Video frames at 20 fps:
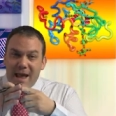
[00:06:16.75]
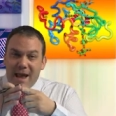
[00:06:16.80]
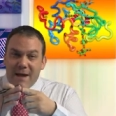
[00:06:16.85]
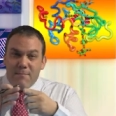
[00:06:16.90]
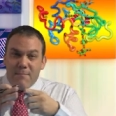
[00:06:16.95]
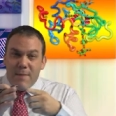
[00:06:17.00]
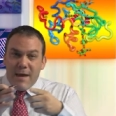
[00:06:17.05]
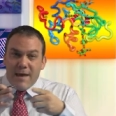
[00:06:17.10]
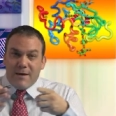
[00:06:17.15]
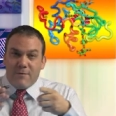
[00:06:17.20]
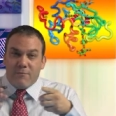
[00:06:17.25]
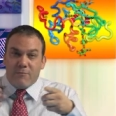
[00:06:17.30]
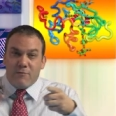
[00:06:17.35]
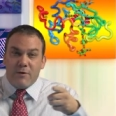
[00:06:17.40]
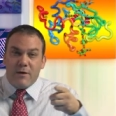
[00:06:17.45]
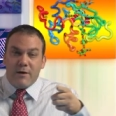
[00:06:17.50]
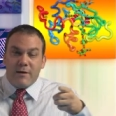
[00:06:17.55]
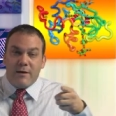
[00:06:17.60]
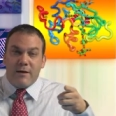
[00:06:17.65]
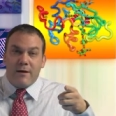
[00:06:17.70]
and make it
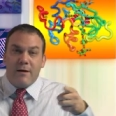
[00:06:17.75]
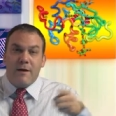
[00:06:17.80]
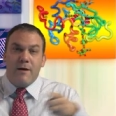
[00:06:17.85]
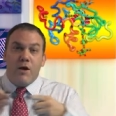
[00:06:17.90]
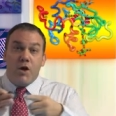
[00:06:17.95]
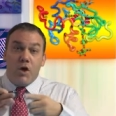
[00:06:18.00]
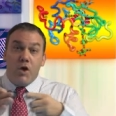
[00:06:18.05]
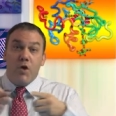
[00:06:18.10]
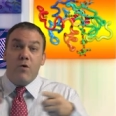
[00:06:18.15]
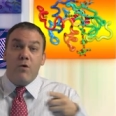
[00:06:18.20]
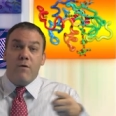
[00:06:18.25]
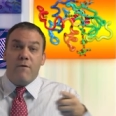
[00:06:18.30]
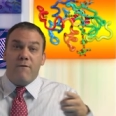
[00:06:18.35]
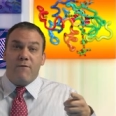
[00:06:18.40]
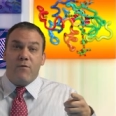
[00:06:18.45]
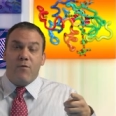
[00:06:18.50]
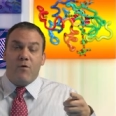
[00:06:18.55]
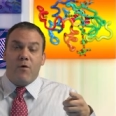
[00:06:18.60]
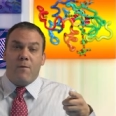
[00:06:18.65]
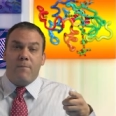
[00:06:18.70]
really
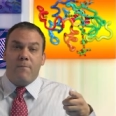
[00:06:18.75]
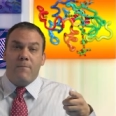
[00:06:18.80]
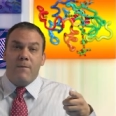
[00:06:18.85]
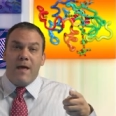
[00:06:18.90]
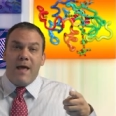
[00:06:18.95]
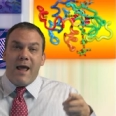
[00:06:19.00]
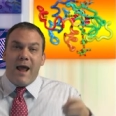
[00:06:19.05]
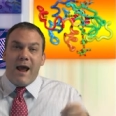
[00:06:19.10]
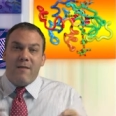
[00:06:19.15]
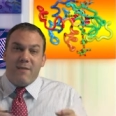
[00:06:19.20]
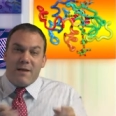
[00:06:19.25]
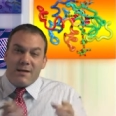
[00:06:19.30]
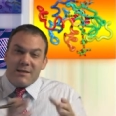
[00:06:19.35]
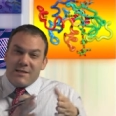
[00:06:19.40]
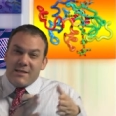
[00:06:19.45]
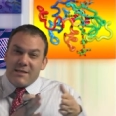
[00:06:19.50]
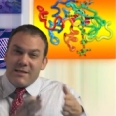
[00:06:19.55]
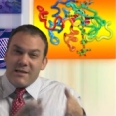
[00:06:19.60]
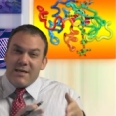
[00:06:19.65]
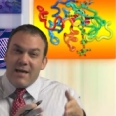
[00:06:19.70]
uniform and then
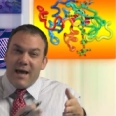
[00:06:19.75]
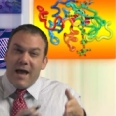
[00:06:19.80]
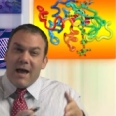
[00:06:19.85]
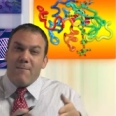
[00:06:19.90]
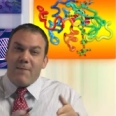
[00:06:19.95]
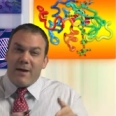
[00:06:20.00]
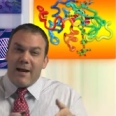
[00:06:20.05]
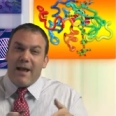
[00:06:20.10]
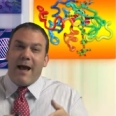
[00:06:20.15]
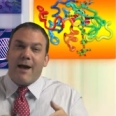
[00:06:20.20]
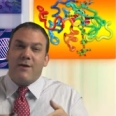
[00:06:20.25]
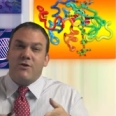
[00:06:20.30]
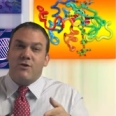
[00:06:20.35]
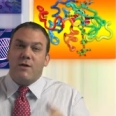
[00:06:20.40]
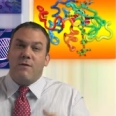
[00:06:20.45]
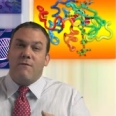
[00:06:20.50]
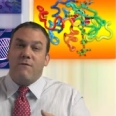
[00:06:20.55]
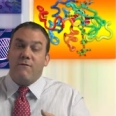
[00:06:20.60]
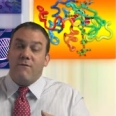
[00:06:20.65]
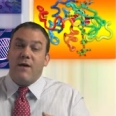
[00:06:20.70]
see how many
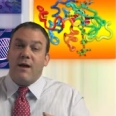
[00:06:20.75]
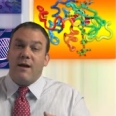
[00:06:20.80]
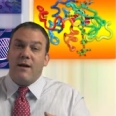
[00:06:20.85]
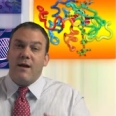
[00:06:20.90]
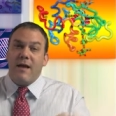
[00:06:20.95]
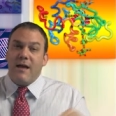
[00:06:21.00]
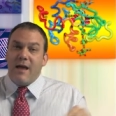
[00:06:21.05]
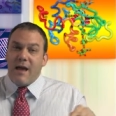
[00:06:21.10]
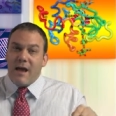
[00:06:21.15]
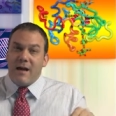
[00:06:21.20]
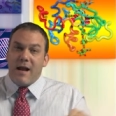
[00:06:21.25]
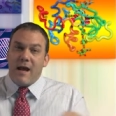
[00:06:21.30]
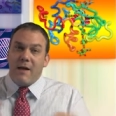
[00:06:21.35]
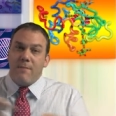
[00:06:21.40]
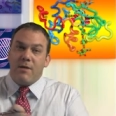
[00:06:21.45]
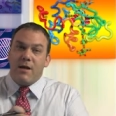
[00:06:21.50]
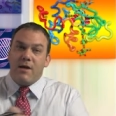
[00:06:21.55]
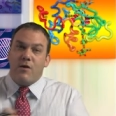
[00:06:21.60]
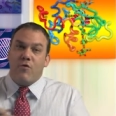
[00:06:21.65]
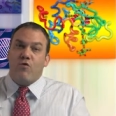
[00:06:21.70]
actually fit and how
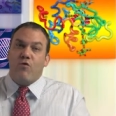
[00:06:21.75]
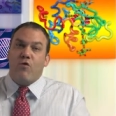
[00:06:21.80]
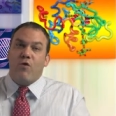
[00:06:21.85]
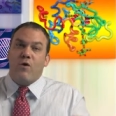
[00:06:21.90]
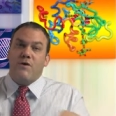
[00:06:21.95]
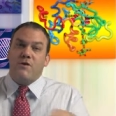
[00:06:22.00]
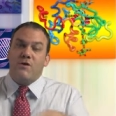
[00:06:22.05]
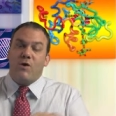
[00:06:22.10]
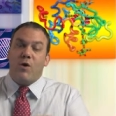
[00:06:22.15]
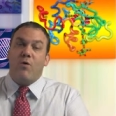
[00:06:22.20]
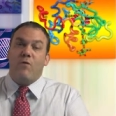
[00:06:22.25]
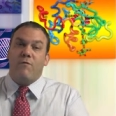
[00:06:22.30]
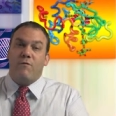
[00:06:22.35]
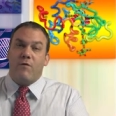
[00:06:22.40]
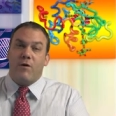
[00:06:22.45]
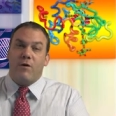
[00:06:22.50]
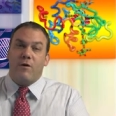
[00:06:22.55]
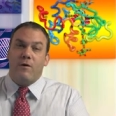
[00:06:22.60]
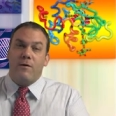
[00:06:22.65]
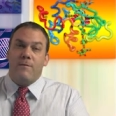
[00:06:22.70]
many cross
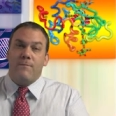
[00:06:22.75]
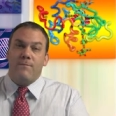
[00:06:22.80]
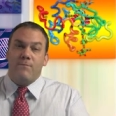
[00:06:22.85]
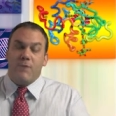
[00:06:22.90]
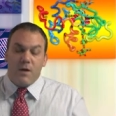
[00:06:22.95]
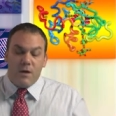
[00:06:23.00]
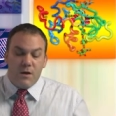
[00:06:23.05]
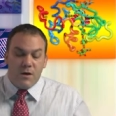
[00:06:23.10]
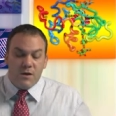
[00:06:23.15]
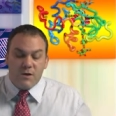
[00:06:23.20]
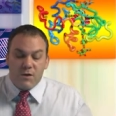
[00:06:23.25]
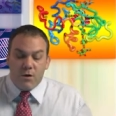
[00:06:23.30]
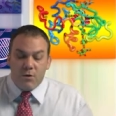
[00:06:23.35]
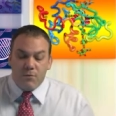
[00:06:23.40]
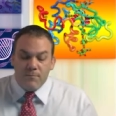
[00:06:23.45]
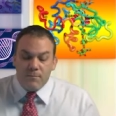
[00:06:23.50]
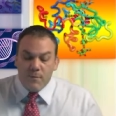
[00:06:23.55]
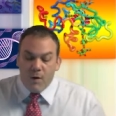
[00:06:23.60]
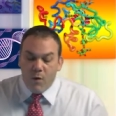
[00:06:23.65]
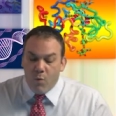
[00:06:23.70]
over.
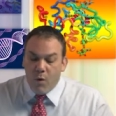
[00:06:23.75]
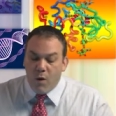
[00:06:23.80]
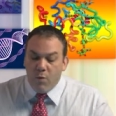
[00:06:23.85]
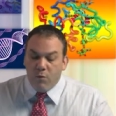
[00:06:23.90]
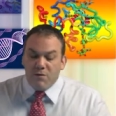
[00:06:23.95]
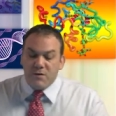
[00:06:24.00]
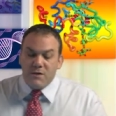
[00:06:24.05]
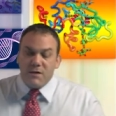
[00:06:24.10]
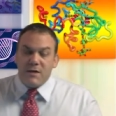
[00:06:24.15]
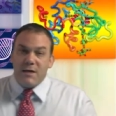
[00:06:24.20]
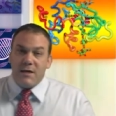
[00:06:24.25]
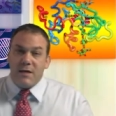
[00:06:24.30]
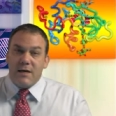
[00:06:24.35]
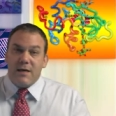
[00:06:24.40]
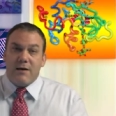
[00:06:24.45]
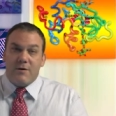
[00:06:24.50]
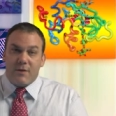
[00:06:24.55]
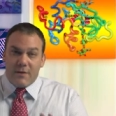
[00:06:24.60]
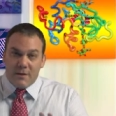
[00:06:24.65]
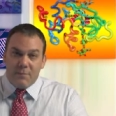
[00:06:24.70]
So what we're seeing
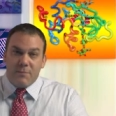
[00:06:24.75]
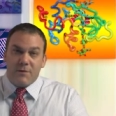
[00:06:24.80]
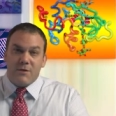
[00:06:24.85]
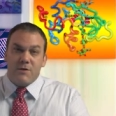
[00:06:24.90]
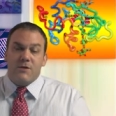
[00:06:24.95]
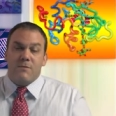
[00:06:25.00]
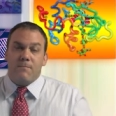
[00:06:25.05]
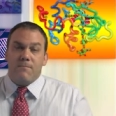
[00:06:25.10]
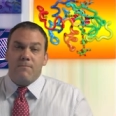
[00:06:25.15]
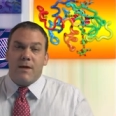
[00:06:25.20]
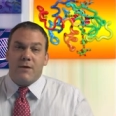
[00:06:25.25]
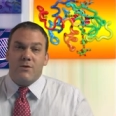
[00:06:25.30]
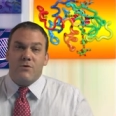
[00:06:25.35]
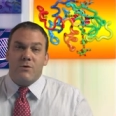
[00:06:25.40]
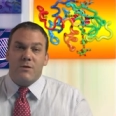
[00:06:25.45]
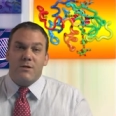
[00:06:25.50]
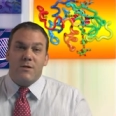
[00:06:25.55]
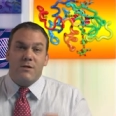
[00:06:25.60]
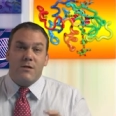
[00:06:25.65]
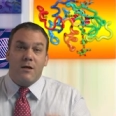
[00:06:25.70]
here, and let me just make
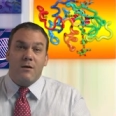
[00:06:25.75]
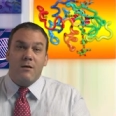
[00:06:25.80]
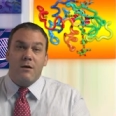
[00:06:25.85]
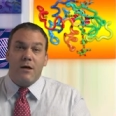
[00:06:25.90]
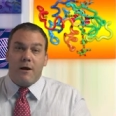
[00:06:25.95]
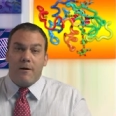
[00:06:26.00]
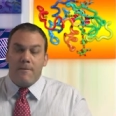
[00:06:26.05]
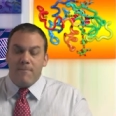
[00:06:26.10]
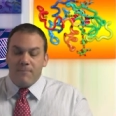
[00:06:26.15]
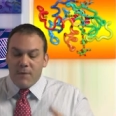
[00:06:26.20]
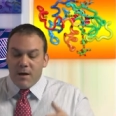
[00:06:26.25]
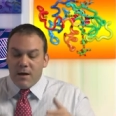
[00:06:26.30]
sure this is clear,